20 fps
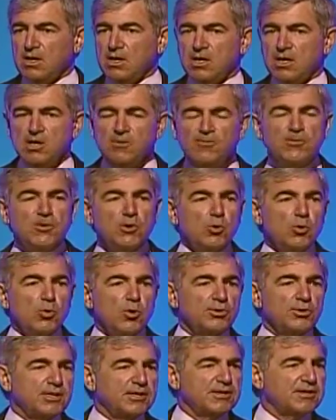If you
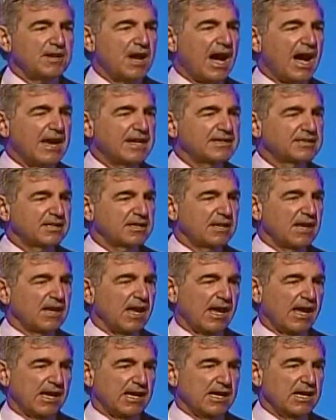were to die
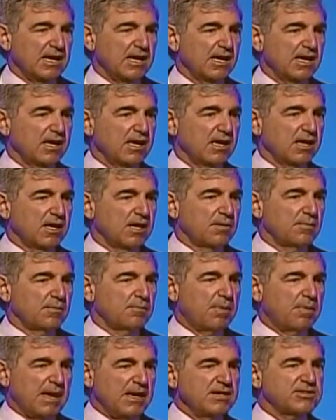today,
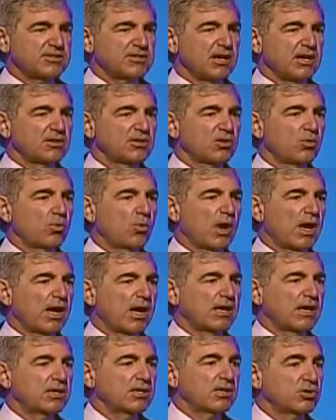based on the
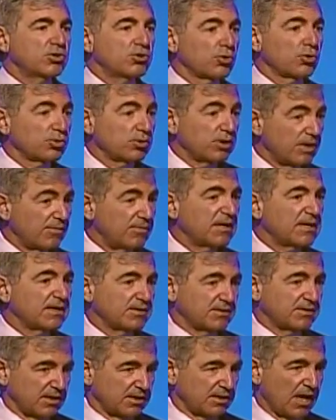way you're
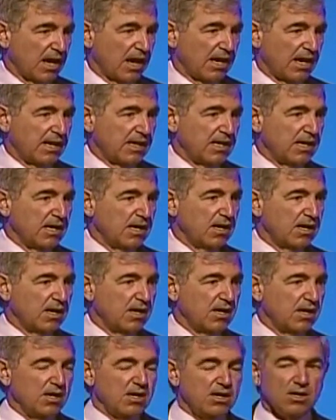living today,
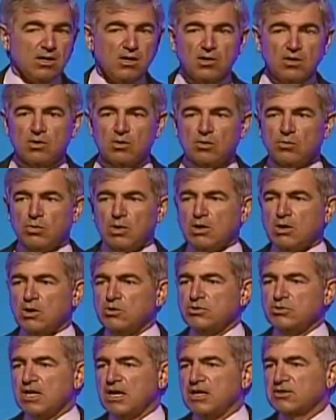what
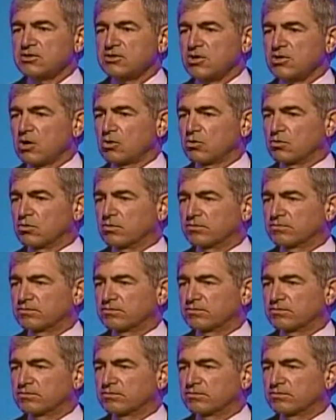goes on the stone?